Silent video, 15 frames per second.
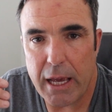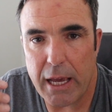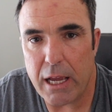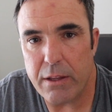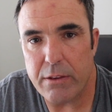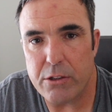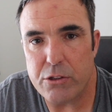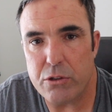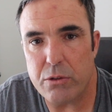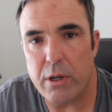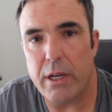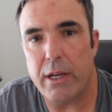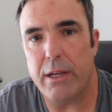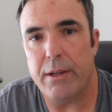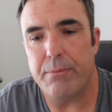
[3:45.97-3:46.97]
and the
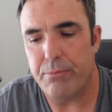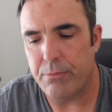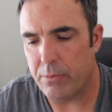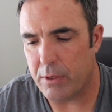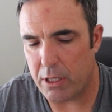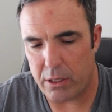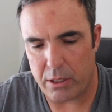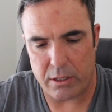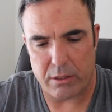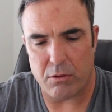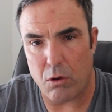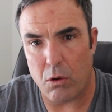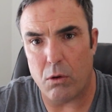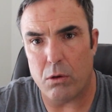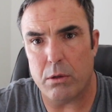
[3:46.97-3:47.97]
tray that you
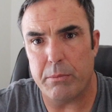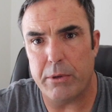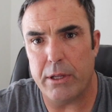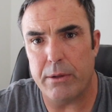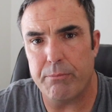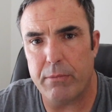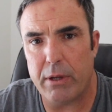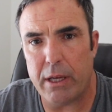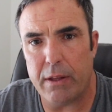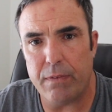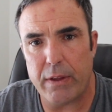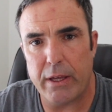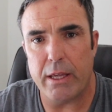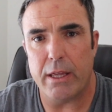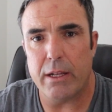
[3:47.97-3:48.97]
hold them in, and
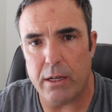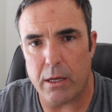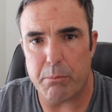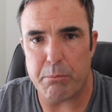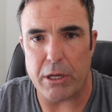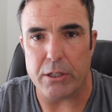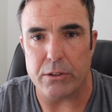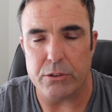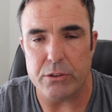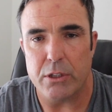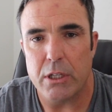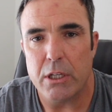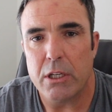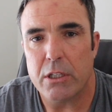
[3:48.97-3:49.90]
then a bench.